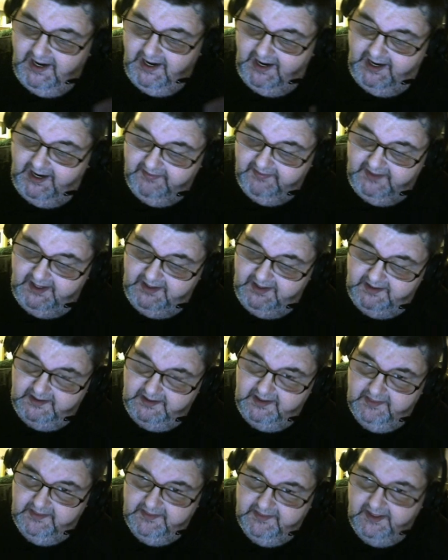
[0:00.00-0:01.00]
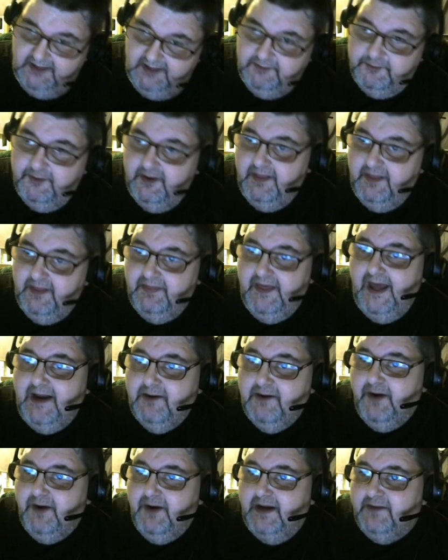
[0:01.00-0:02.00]
and
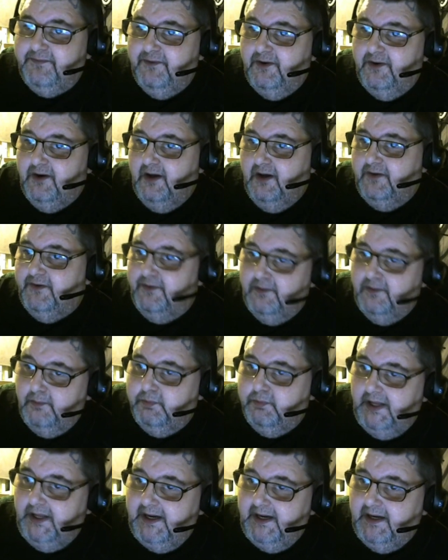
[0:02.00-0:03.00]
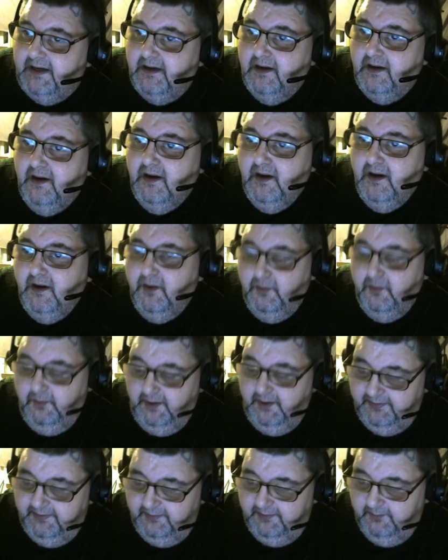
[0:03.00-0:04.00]
then transfer it onto the plate
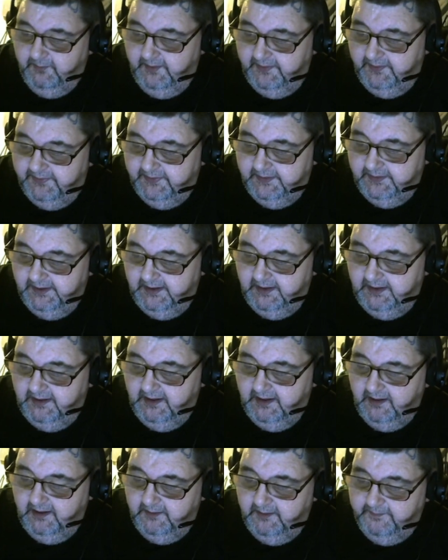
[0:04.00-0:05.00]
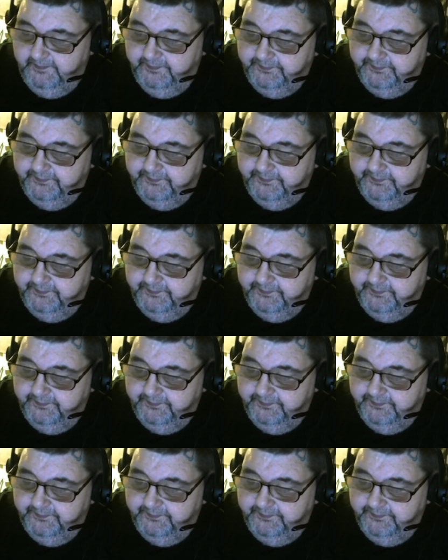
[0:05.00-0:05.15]
with the